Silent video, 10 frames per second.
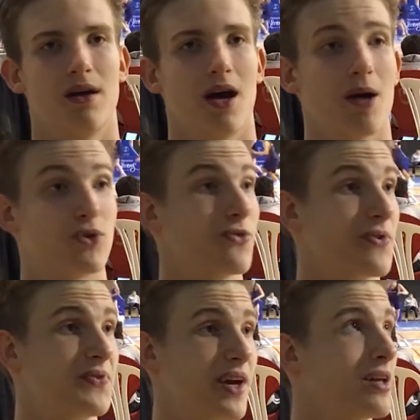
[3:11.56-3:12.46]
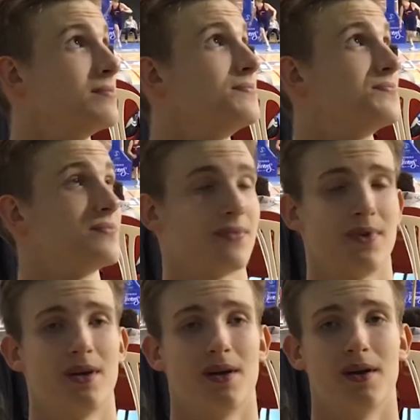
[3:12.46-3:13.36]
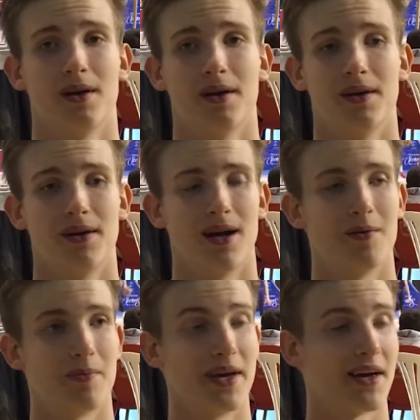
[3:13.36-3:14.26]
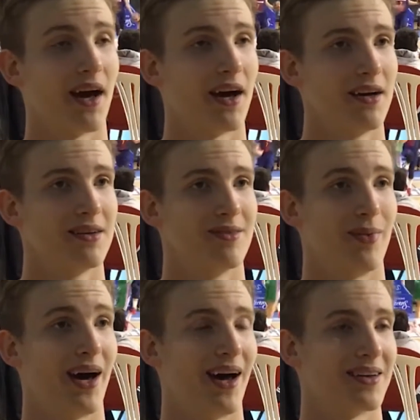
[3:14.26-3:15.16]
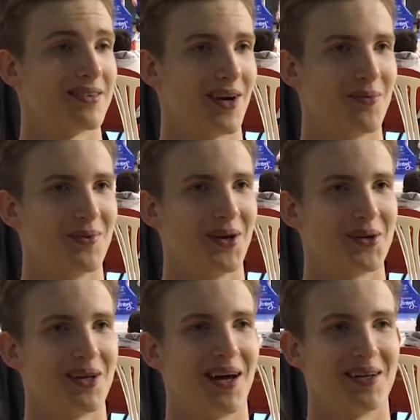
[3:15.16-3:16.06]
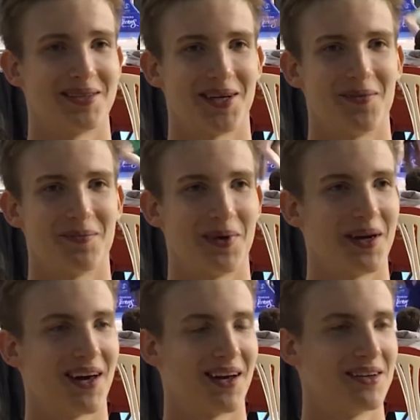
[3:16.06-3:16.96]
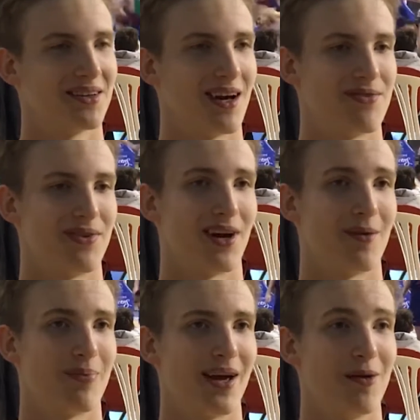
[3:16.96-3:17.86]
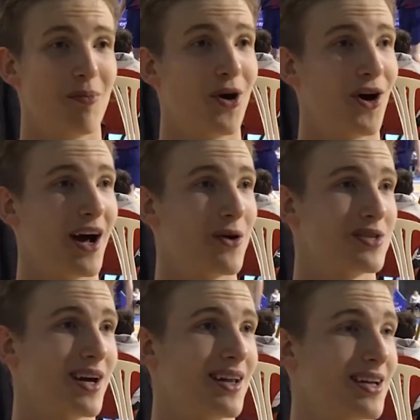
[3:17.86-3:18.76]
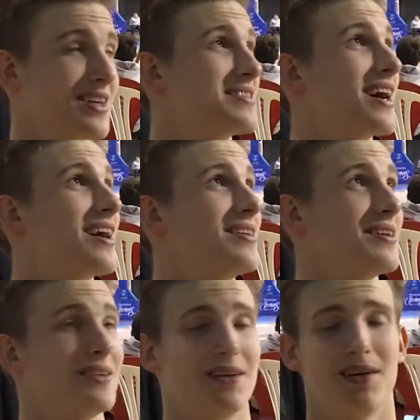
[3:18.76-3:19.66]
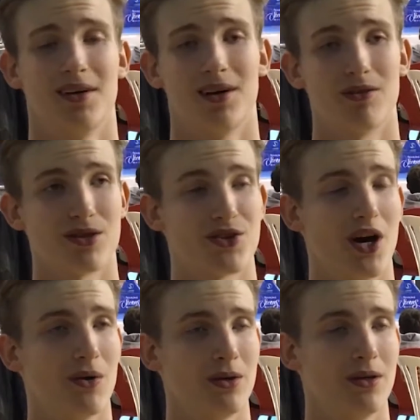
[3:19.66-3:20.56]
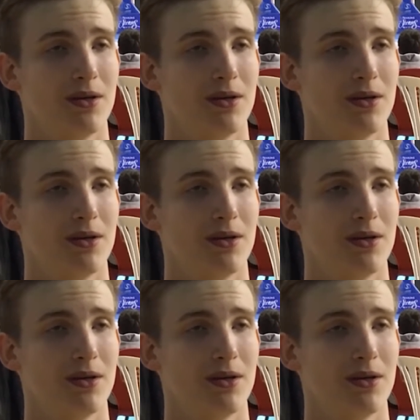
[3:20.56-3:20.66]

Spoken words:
I'm 215. I'm the big guy, but I'm not like the same big guy. I think I'm playing more outside than inside of the zone.